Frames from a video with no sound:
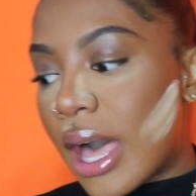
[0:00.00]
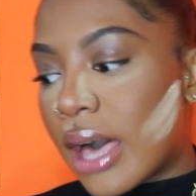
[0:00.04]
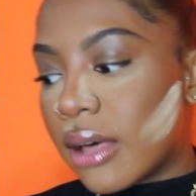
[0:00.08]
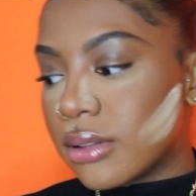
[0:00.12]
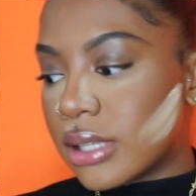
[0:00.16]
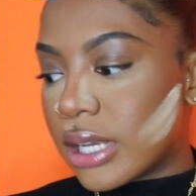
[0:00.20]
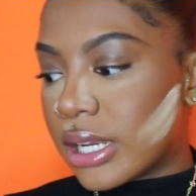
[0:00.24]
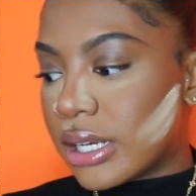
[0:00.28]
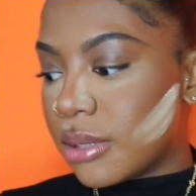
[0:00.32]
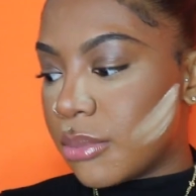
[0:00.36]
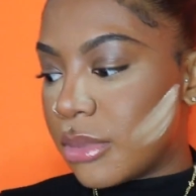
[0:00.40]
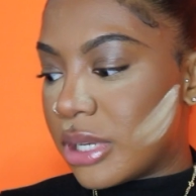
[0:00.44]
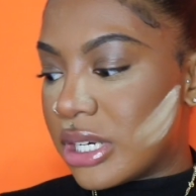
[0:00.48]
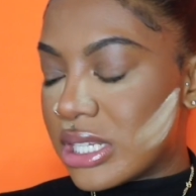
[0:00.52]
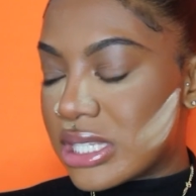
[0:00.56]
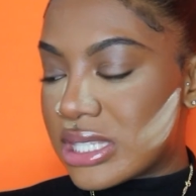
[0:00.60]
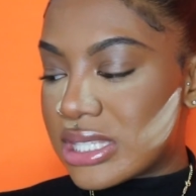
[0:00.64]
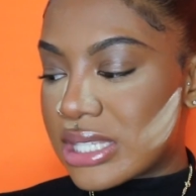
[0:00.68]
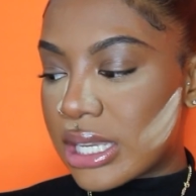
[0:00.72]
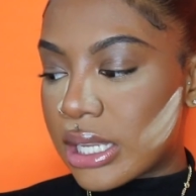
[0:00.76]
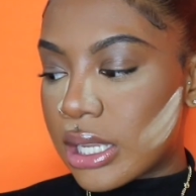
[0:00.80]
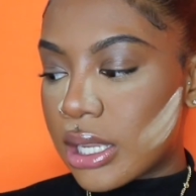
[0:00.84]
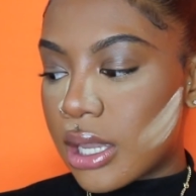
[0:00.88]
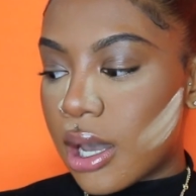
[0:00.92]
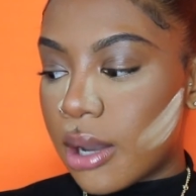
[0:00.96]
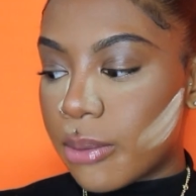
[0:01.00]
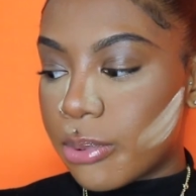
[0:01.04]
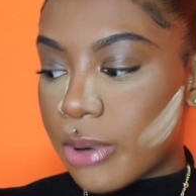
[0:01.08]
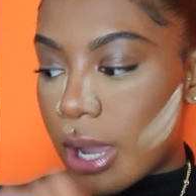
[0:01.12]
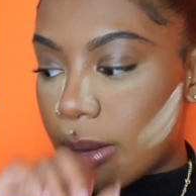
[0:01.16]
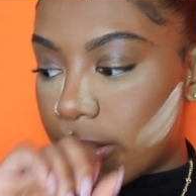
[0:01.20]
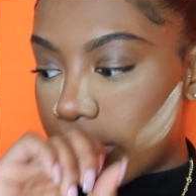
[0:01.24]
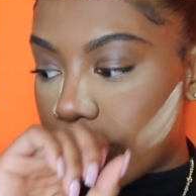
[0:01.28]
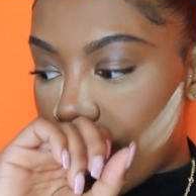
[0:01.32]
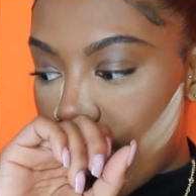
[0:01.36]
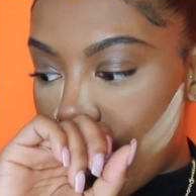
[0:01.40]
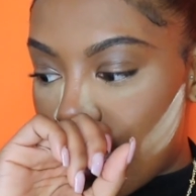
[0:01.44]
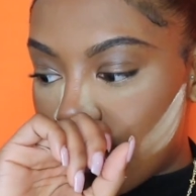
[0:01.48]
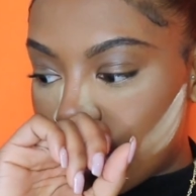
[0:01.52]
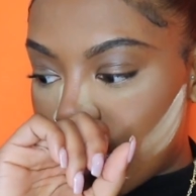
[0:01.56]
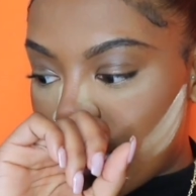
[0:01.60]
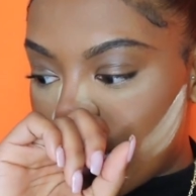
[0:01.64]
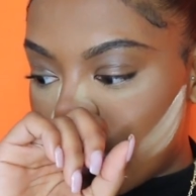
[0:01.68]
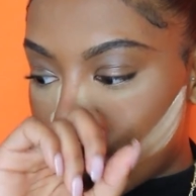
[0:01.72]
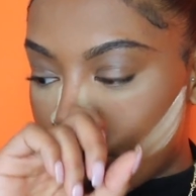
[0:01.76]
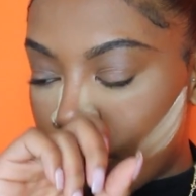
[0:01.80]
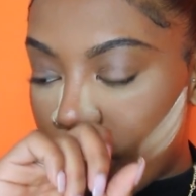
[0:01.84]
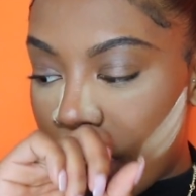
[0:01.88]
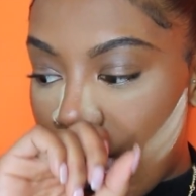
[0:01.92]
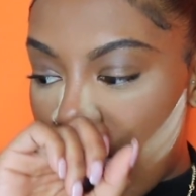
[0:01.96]
outline them in a second. I'll probably
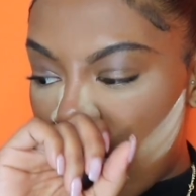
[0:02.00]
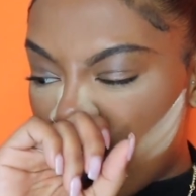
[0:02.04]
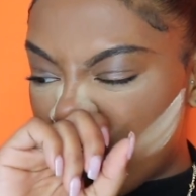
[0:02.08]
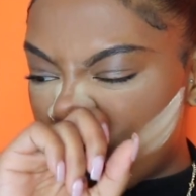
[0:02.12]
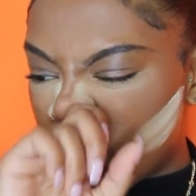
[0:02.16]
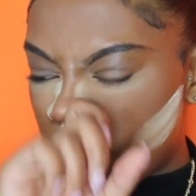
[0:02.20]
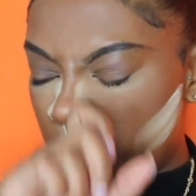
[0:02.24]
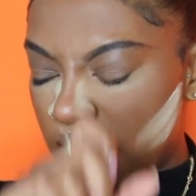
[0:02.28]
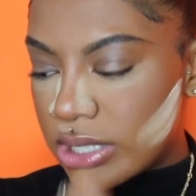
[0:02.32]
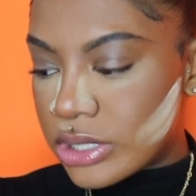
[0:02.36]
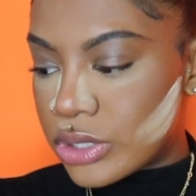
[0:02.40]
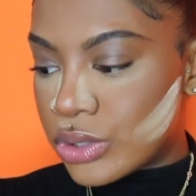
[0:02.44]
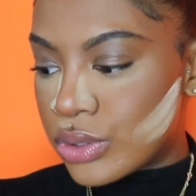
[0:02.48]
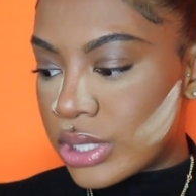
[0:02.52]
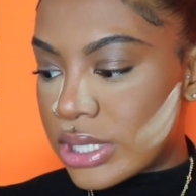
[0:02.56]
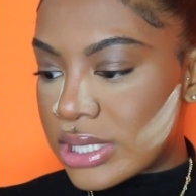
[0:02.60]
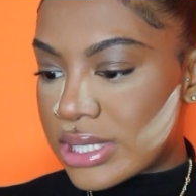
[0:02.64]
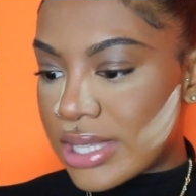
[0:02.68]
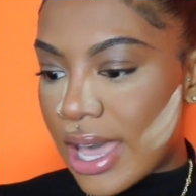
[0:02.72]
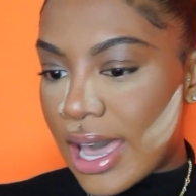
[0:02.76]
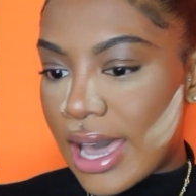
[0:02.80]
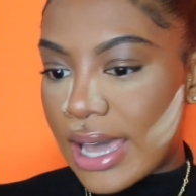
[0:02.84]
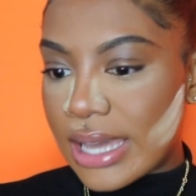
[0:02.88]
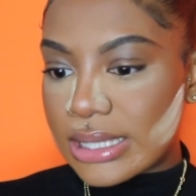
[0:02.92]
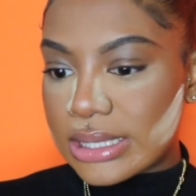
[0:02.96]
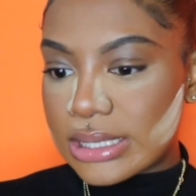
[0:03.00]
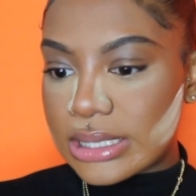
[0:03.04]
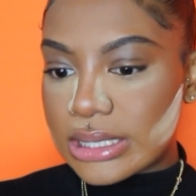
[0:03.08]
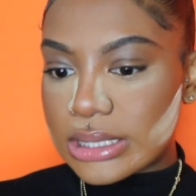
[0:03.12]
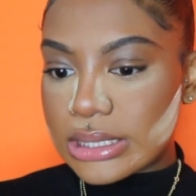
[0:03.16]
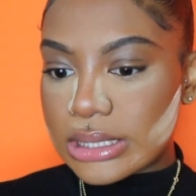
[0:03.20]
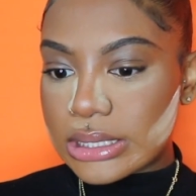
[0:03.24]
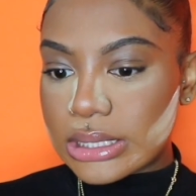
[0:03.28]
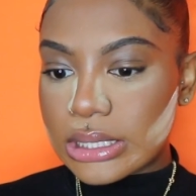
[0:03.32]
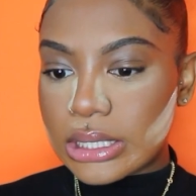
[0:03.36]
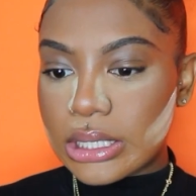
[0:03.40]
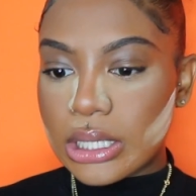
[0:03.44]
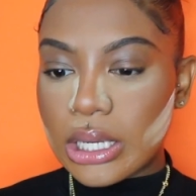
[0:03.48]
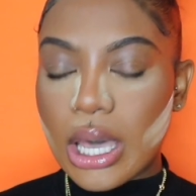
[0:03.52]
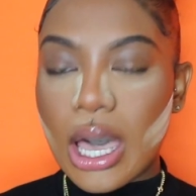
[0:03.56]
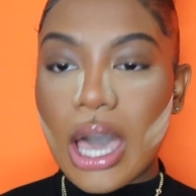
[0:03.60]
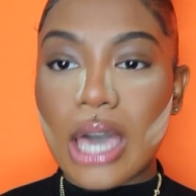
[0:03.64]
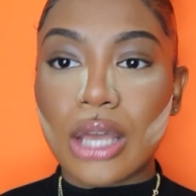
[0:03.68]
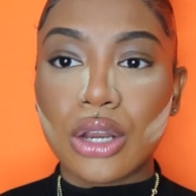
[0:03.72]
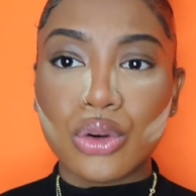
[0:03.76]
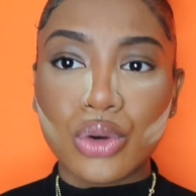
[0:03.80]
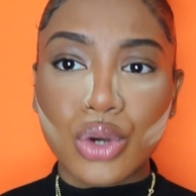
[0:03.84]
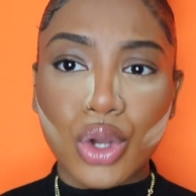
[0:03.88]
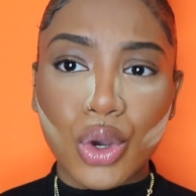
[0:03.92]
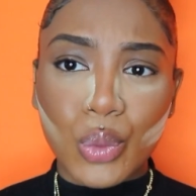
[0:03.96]
outline them after I do this eye look.
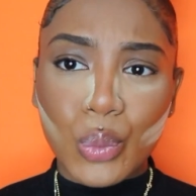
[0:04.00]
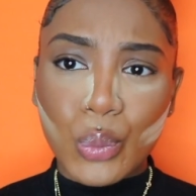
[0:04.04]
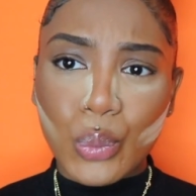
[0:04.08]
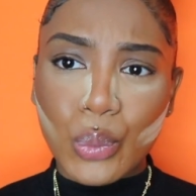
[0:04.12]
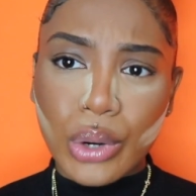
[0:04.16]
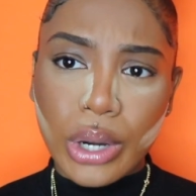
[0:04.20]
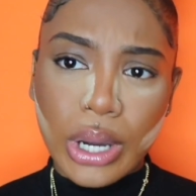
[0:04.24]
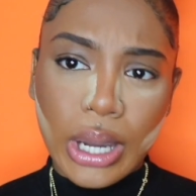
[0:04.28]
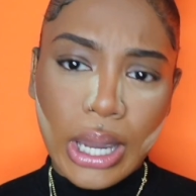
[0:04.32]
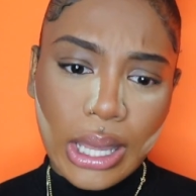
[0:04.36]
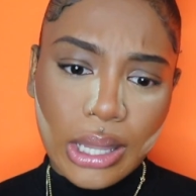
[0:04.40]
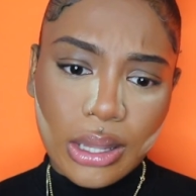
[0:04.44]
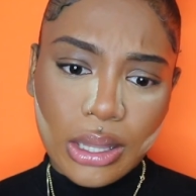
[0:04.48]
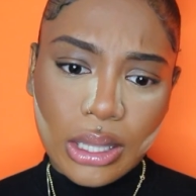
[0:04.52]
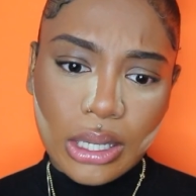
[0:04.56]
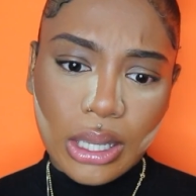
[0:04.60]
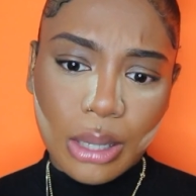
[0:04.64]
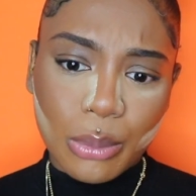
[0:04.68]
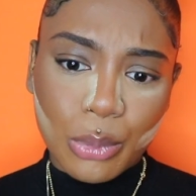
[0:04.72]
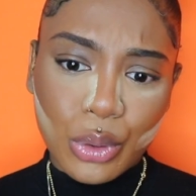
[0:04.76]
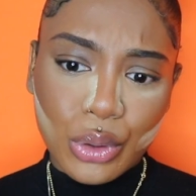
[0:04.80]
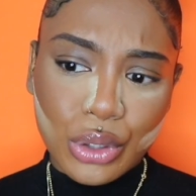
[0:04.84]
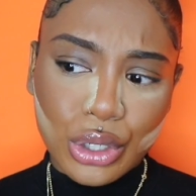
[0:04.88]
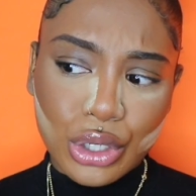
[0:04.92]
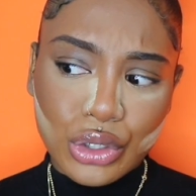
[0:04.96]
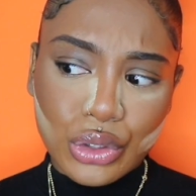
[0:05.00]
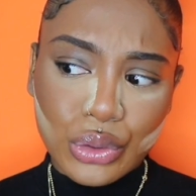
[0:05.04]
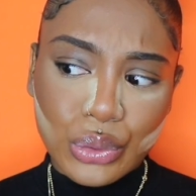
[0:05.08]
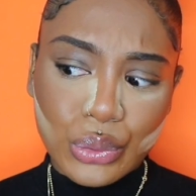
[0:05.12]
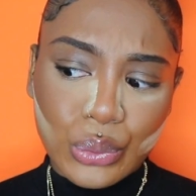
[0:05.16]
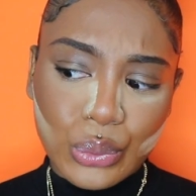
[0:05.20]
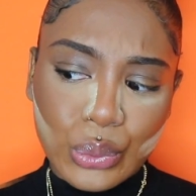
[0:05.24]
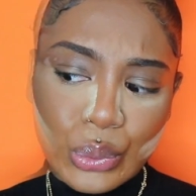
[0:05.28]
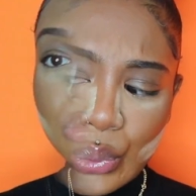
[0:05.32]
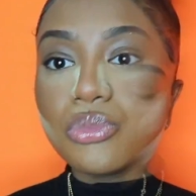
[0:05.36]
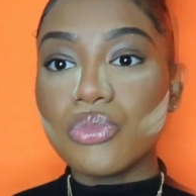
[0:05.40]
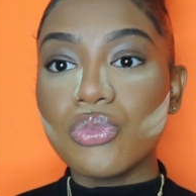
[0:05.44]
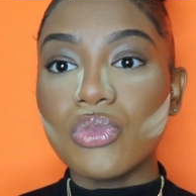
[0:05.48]
I don't know what eye look I'm gonna do.